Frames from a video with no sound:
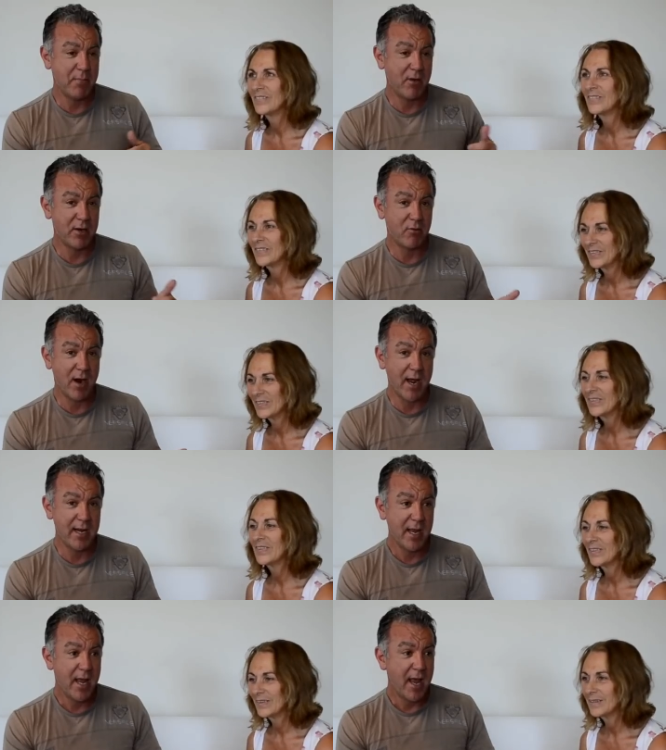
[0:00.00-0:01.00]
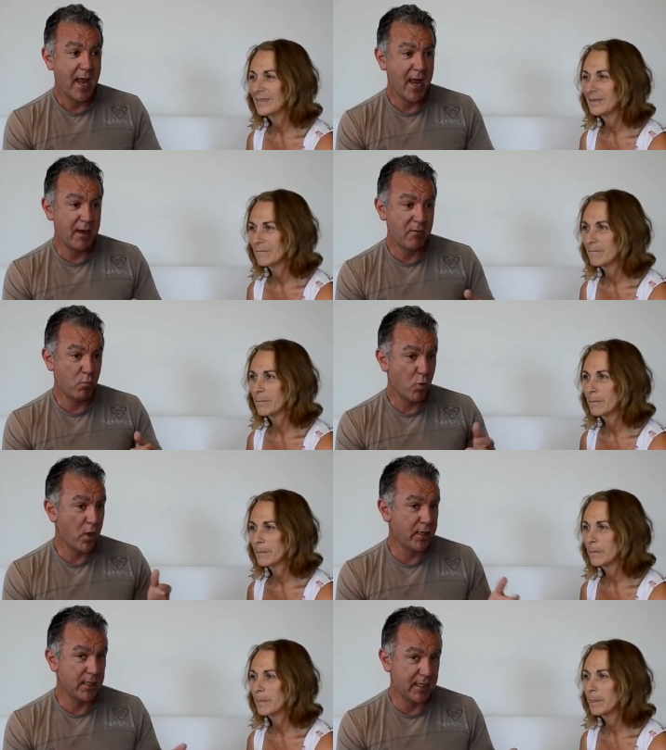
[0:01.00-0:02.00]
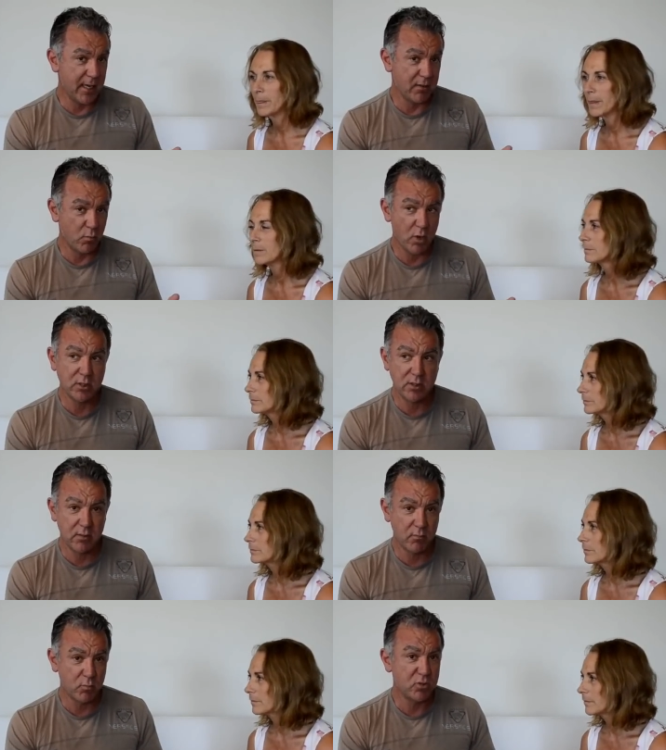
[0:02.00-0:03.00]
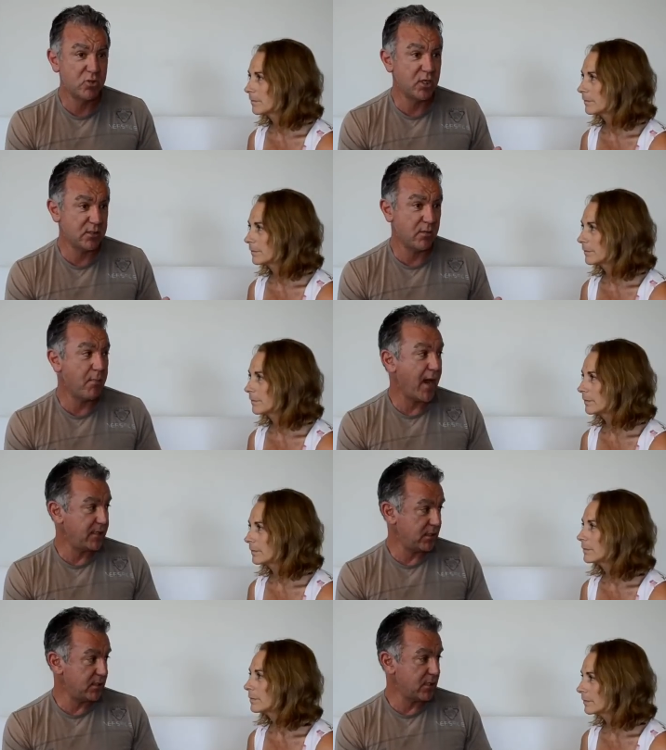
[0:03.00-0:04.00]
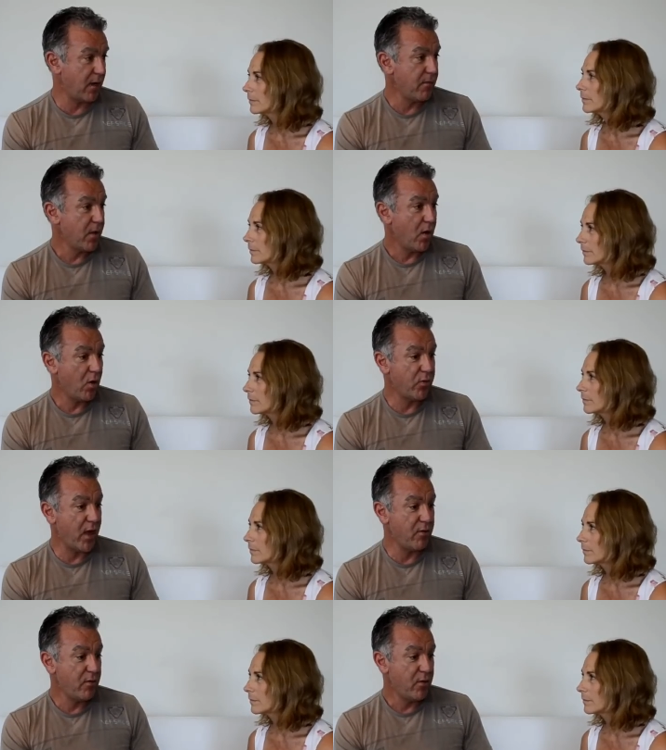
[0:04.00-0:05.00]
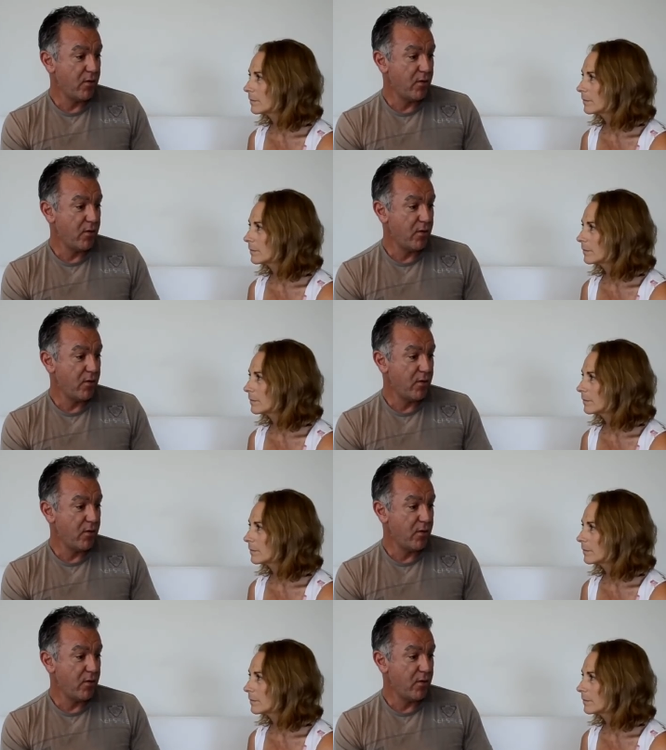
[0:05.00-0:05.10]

Speaker 1: Barry Gray, and working together and watching them was just amazing. So although